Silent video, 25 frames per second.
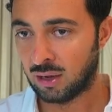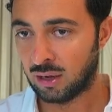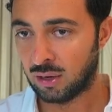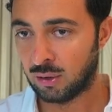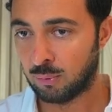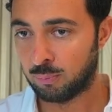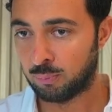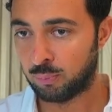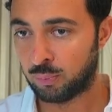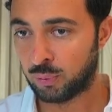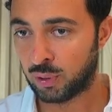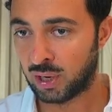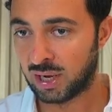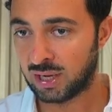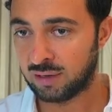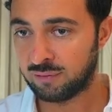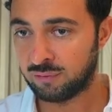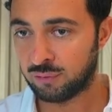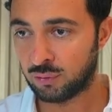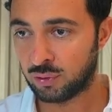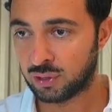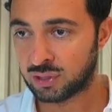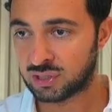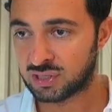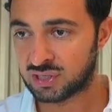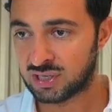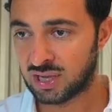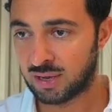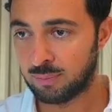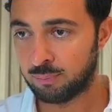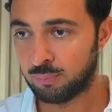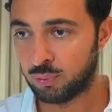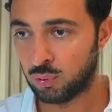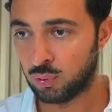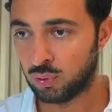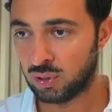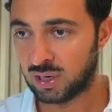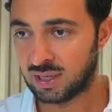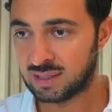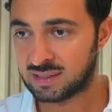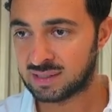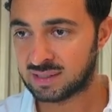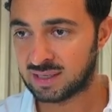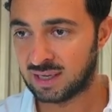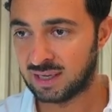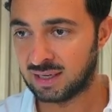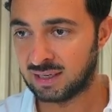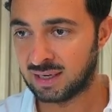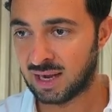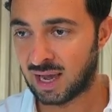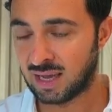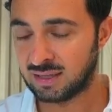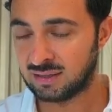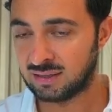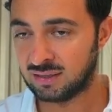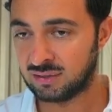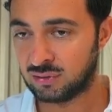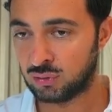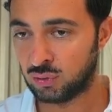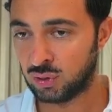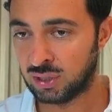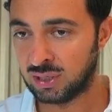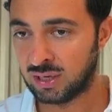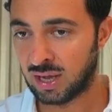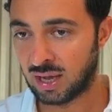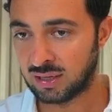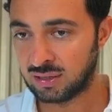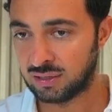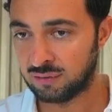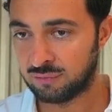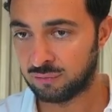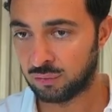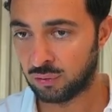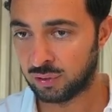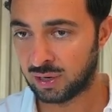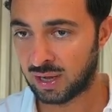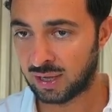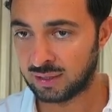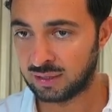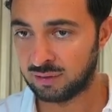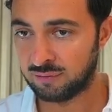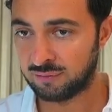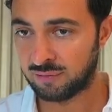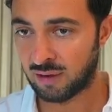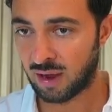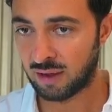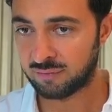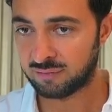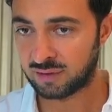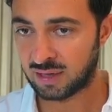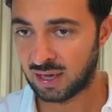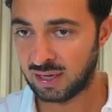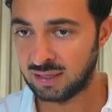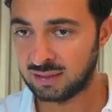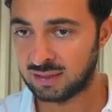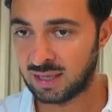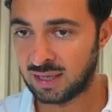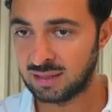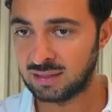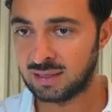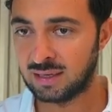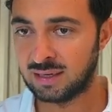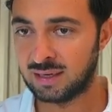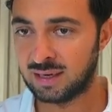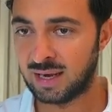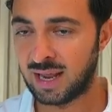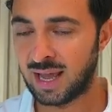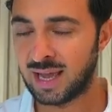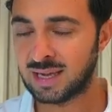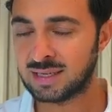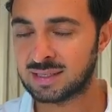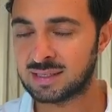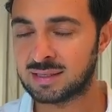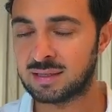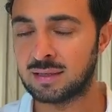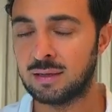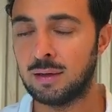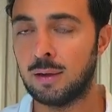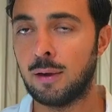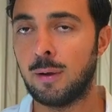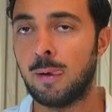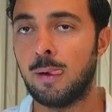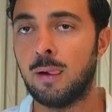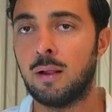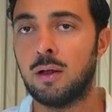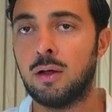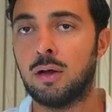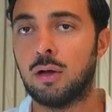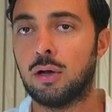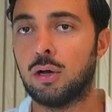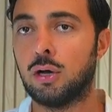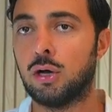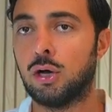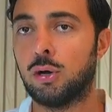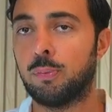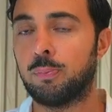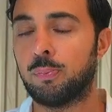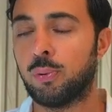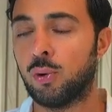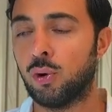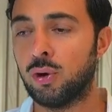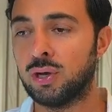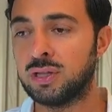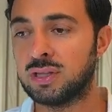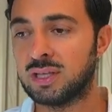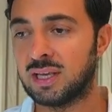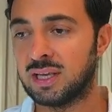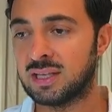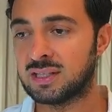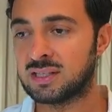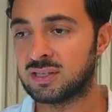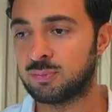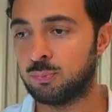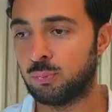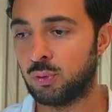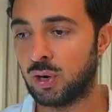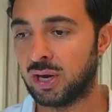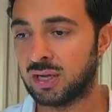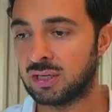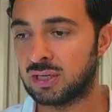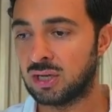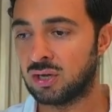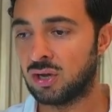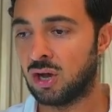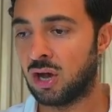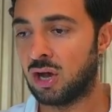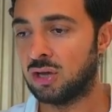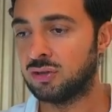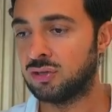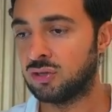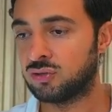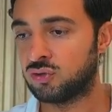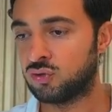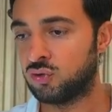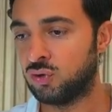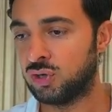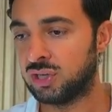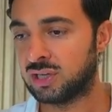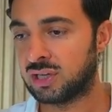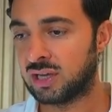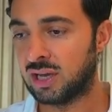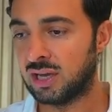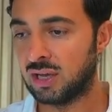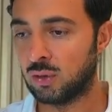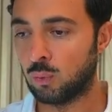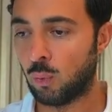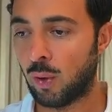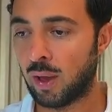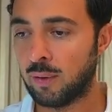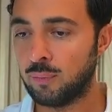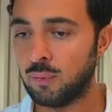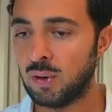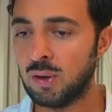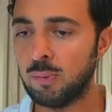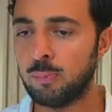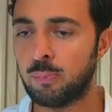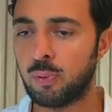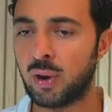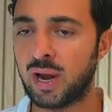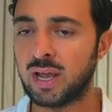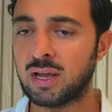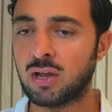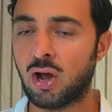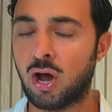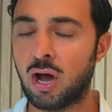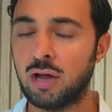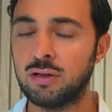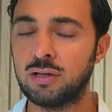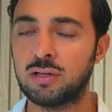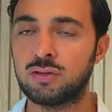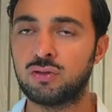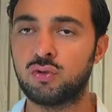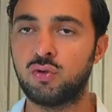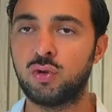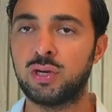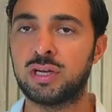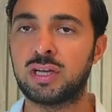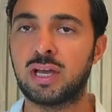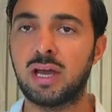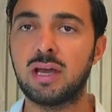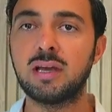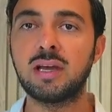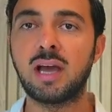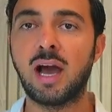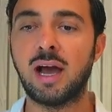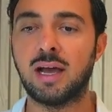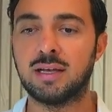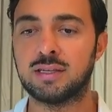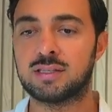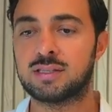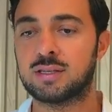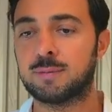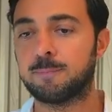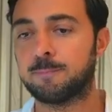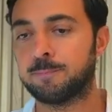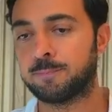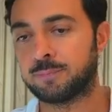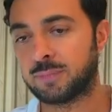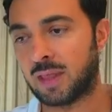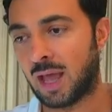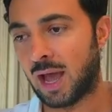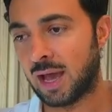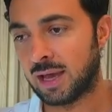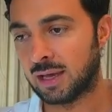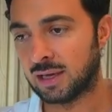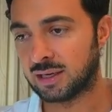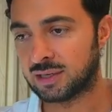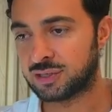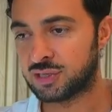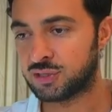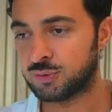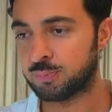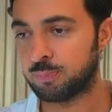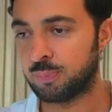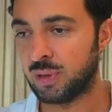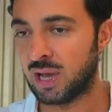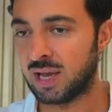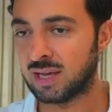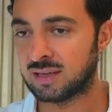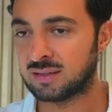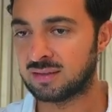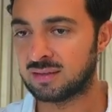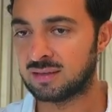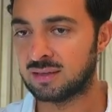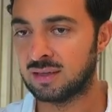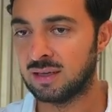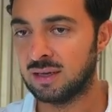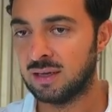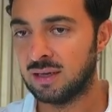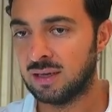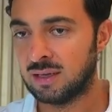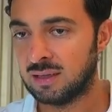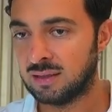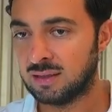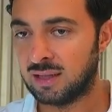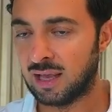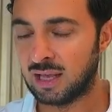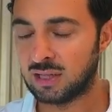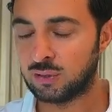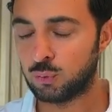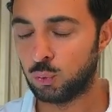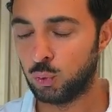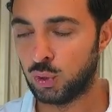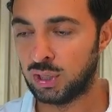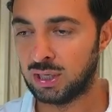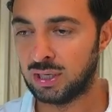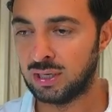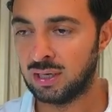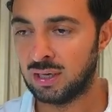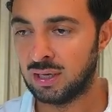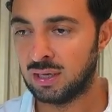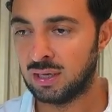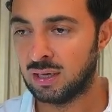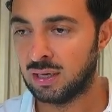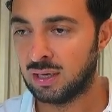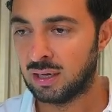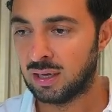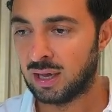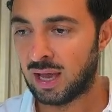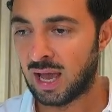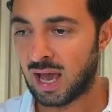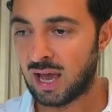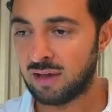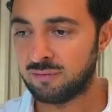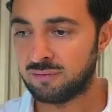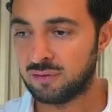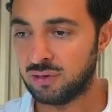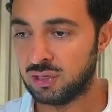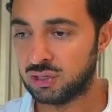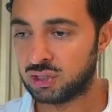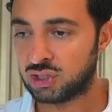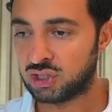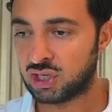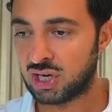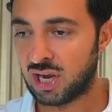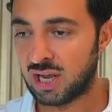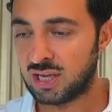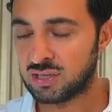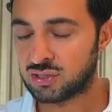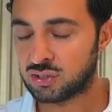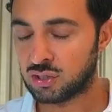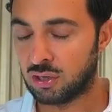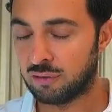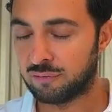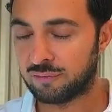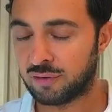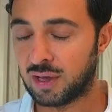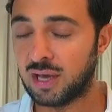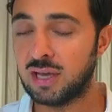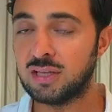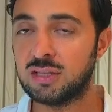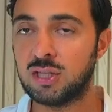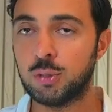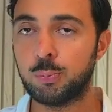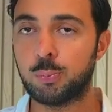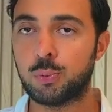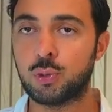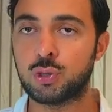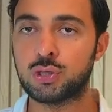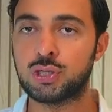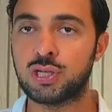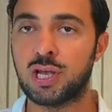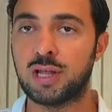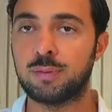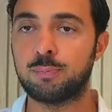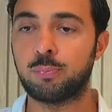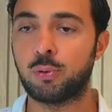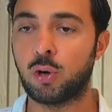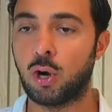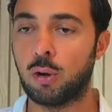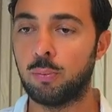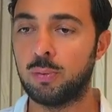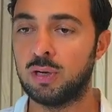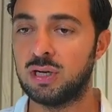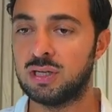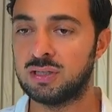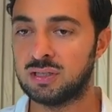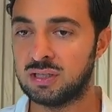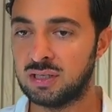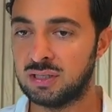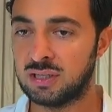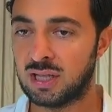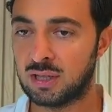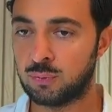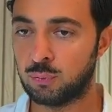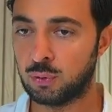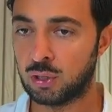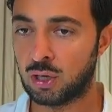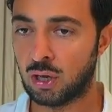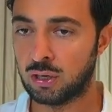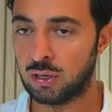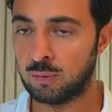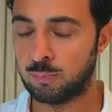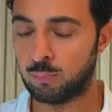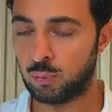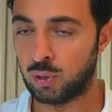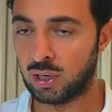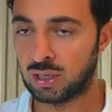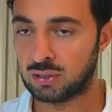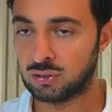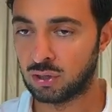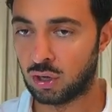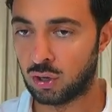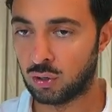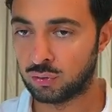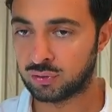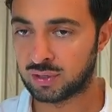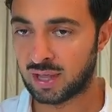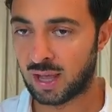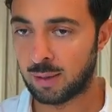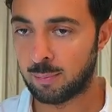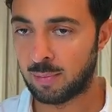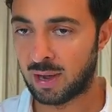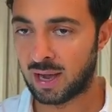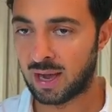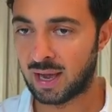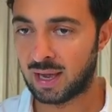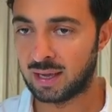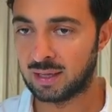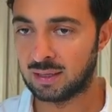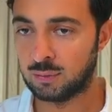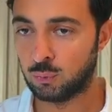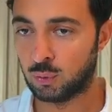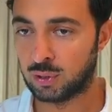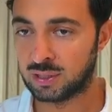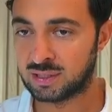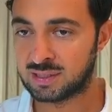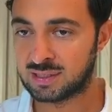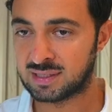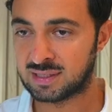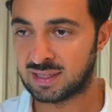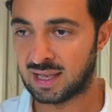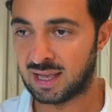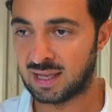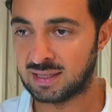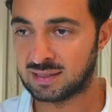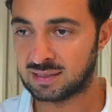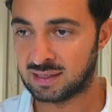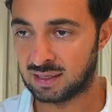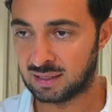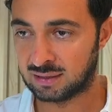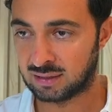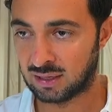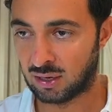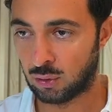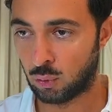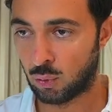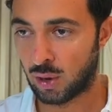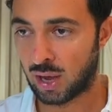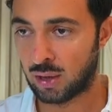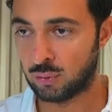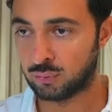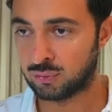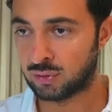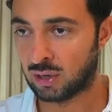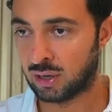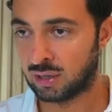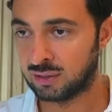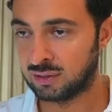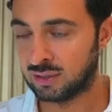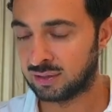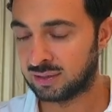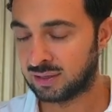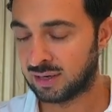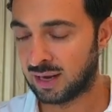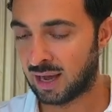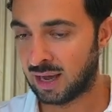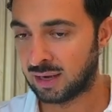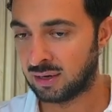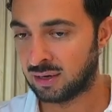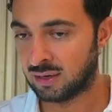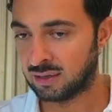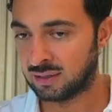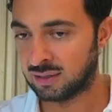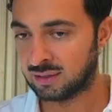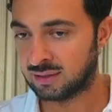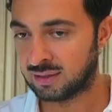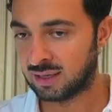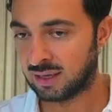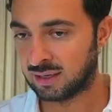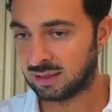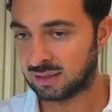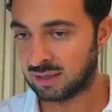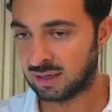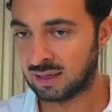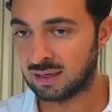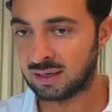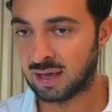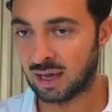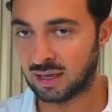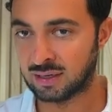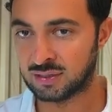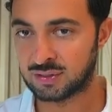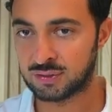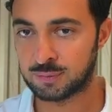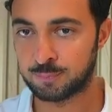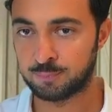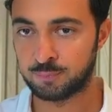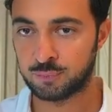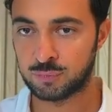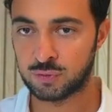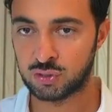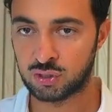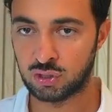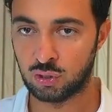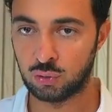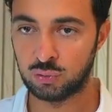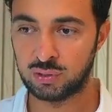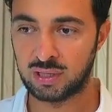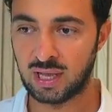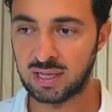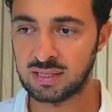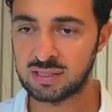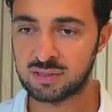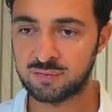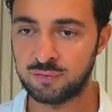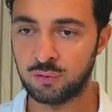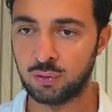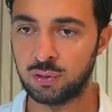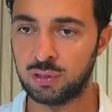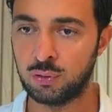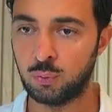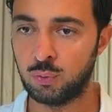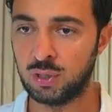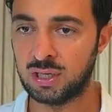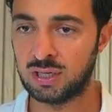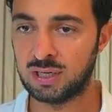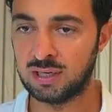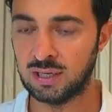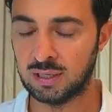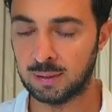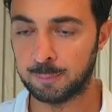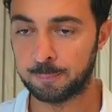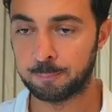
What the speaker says: break, for example, let's say 93, 94, 95k, then the next point it's breaking 103k. When we break 103k, guys, I expect that we have a chance of 80% probability that we're gonna break the all-time high, what stands at around 109, 110k, guys. So that's for the weekly.